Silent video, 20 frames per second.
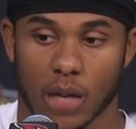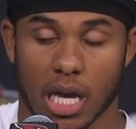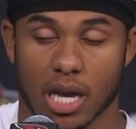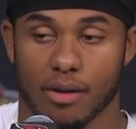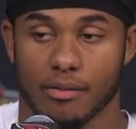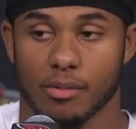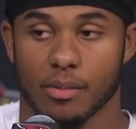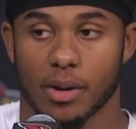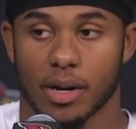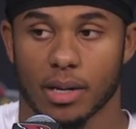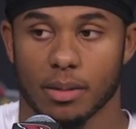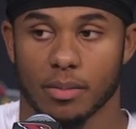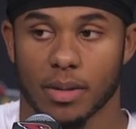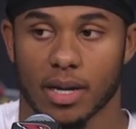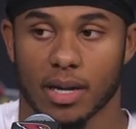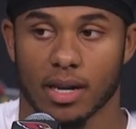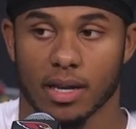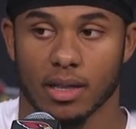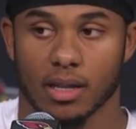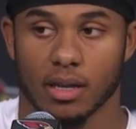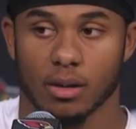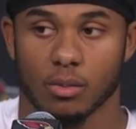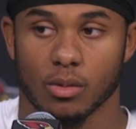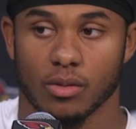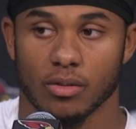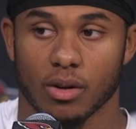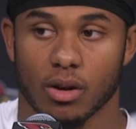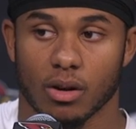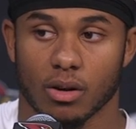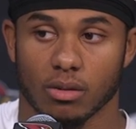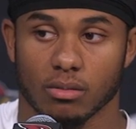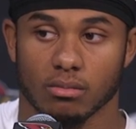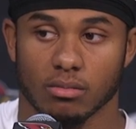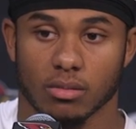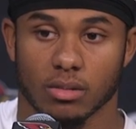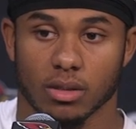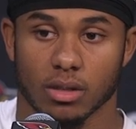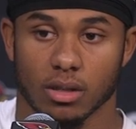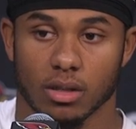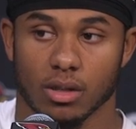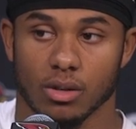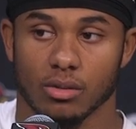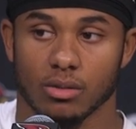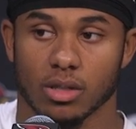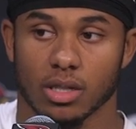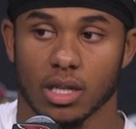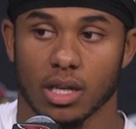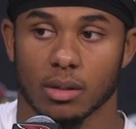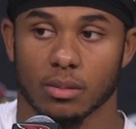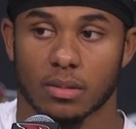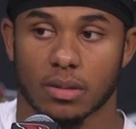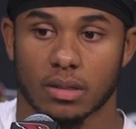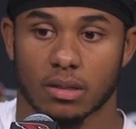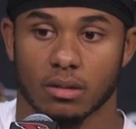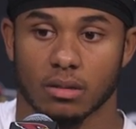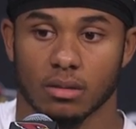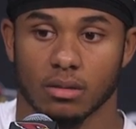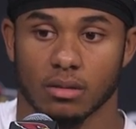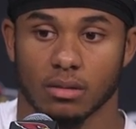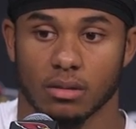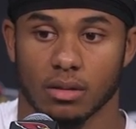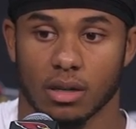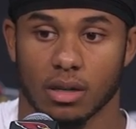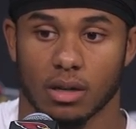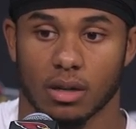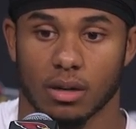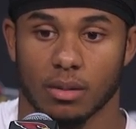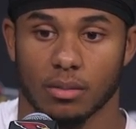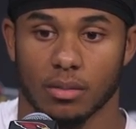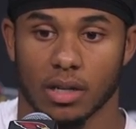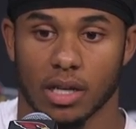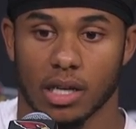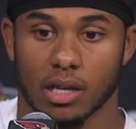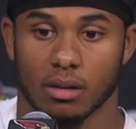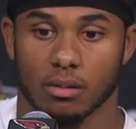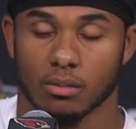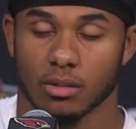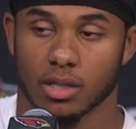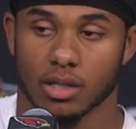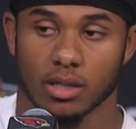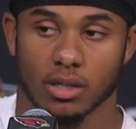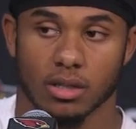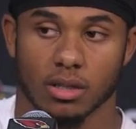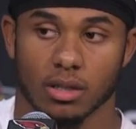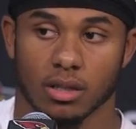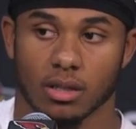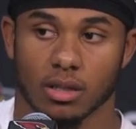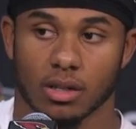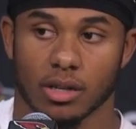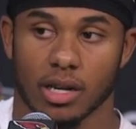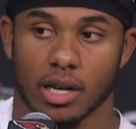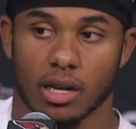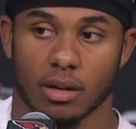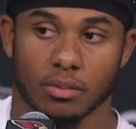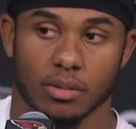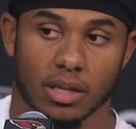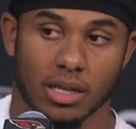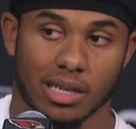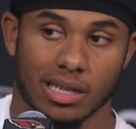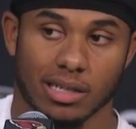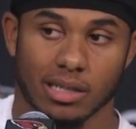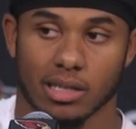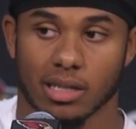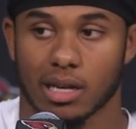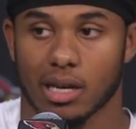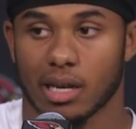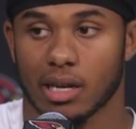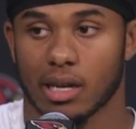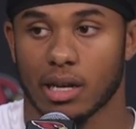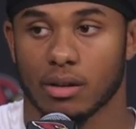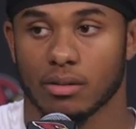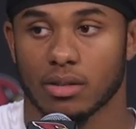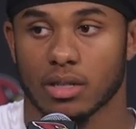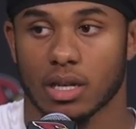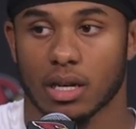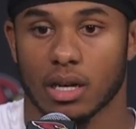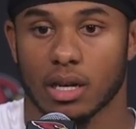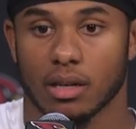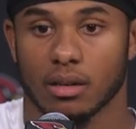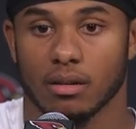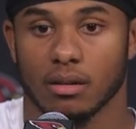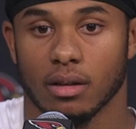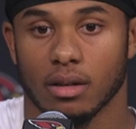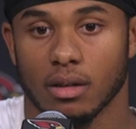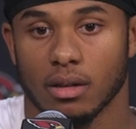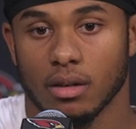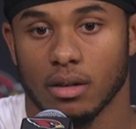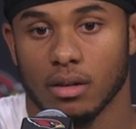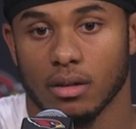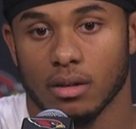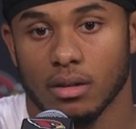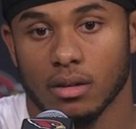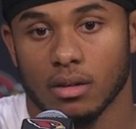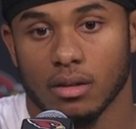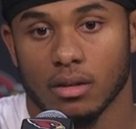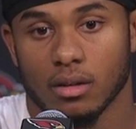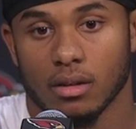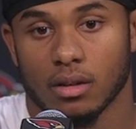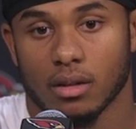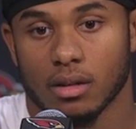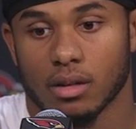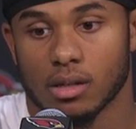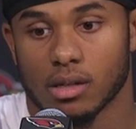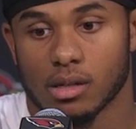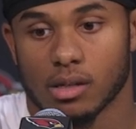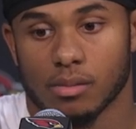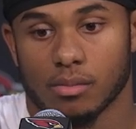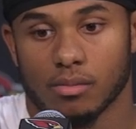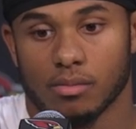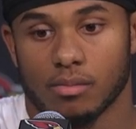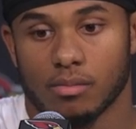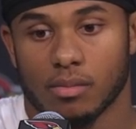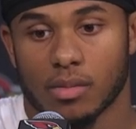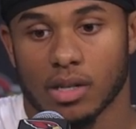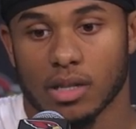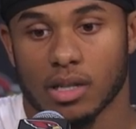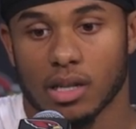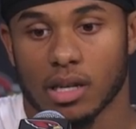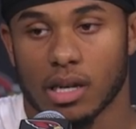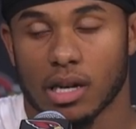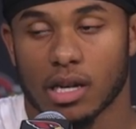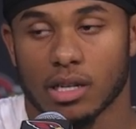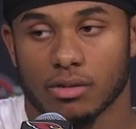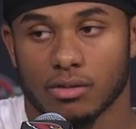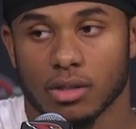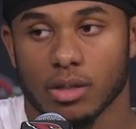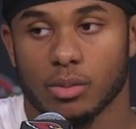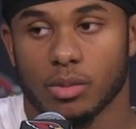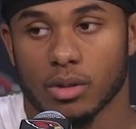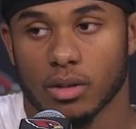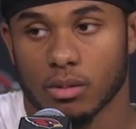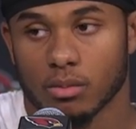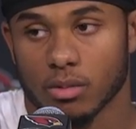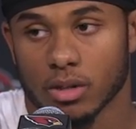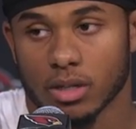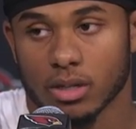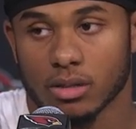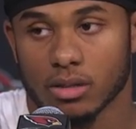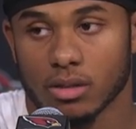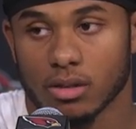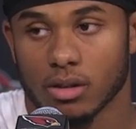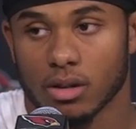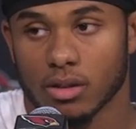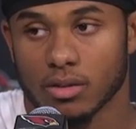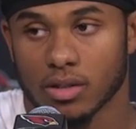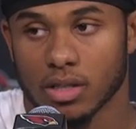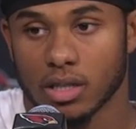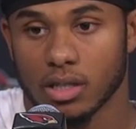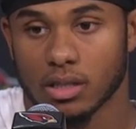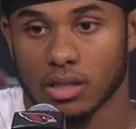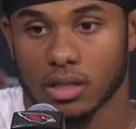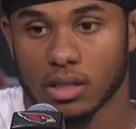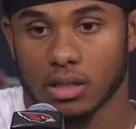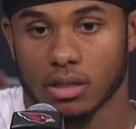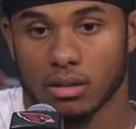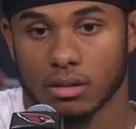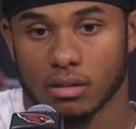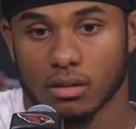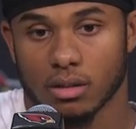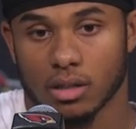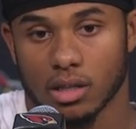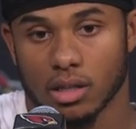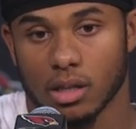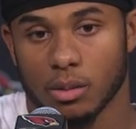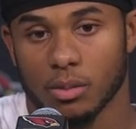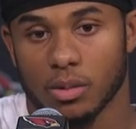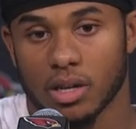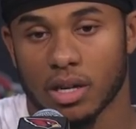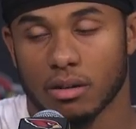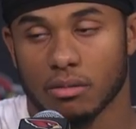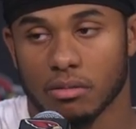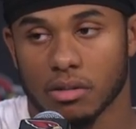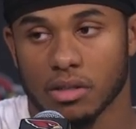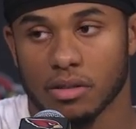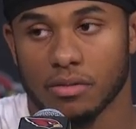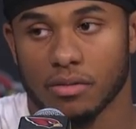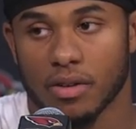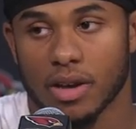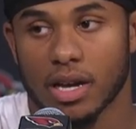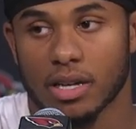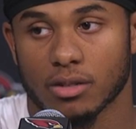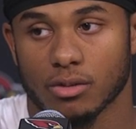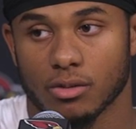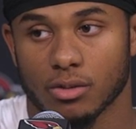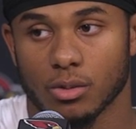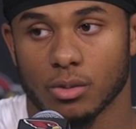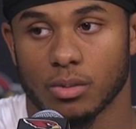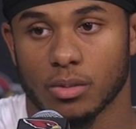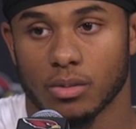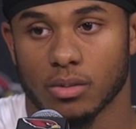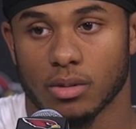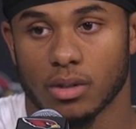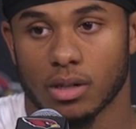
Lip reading: Everybody, man. I think we've all took huge steps. Again, with just learning how to play inside, outside. I think guys really put in work during the offseason, and I think we got a really fast group,